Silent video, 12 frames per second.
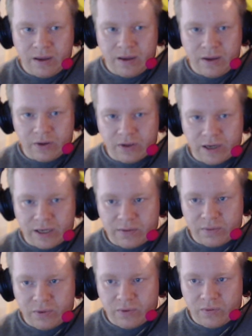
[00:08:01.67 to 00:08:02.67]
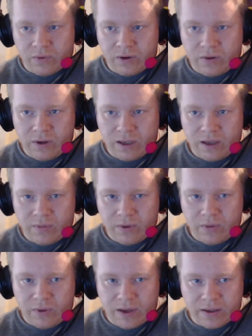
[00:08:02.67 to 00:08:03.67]
Your status is important. Well, I want to keep
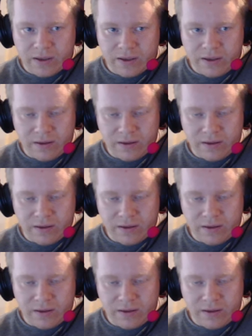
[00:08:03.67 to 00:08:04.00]
you as an...